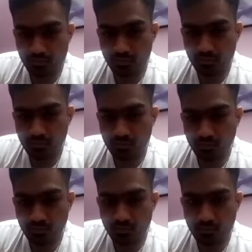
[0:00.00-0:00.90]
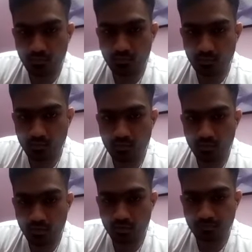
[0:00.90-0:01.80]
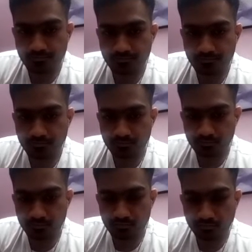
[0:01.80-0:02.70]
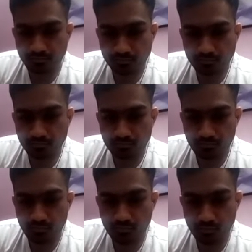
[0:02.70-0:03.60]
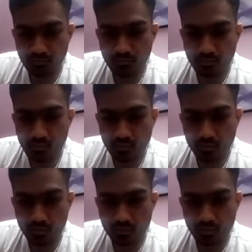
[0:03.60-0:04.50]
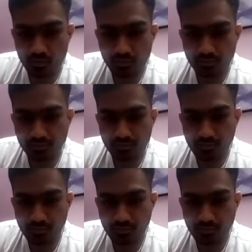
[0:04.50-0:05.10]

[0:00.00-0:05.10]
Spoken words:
This person isn't speaking.